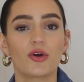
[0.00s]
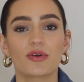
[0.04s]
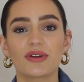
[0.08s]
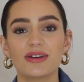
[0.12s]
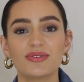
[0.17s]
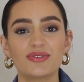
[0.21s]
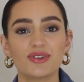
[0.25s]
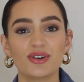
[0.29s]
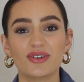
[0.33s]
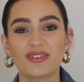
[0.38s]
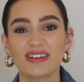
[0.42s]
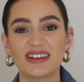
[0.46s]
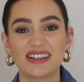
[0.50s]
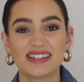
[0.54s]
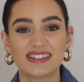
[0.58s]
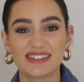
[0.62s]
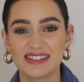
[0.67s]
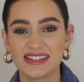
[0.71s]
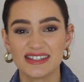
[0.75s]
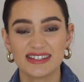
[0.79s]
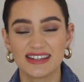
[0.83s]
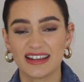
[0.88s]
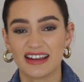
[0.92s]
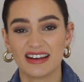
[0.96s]
or if you're in a
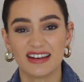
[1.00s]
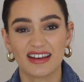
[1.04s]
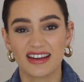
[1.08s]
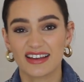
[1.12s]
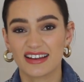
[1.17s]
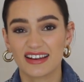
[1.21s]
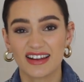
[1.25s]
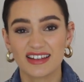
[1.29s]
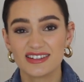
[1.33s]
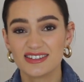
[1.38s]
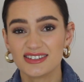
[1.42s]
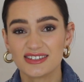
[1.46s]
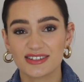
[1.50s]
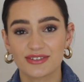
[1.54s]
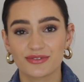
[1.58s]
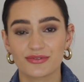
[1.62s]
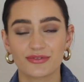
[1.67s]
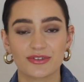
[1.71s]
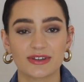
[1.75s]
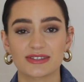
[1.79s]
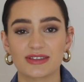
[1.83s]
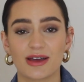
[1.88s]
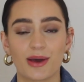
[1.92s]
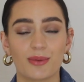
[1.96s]
city like London,
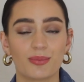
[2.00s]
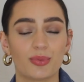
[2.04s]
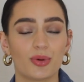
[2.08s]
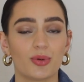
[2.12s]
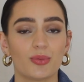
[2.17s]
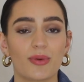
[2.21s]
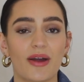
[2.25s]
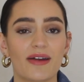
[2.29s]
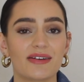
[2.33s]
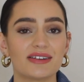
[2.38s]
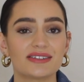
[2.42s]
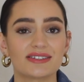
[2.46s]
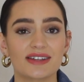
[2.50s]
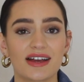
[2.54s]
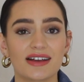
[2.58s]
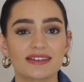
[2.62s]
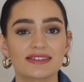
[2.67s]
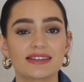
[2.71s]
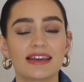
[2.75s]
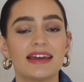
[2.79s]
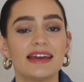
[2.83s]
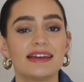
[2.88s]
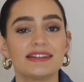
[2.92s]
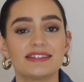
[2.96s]
for example, where it
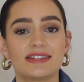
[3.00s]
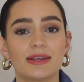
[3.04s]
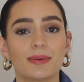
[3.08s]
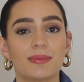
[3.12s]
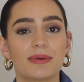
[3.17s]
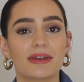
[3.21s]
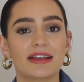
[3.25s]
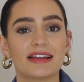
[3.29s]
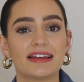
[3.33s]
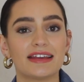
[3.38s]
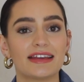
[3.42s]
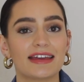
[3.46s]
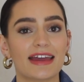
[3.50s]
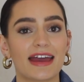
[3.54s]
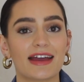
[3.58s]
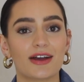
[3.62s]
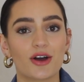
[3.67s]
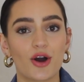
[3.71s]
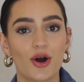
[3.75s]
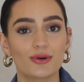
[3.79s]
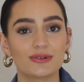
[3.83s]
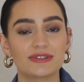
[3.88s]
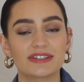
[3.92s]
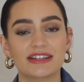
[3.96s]
does typically get
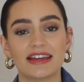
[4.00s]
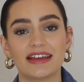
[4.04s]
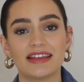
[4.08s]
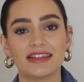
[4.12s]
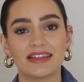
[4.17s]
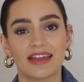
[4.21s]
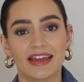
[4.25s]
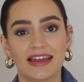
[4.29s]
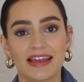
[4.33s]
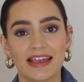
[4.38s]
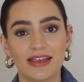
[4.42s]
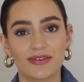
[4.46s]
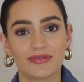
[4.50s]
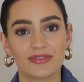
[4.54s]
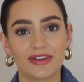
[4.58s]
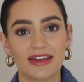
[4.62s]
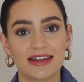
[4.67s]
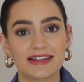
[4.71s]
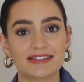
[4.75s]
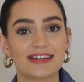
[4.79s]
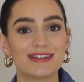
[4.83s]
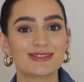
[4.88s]
colder in the evenings.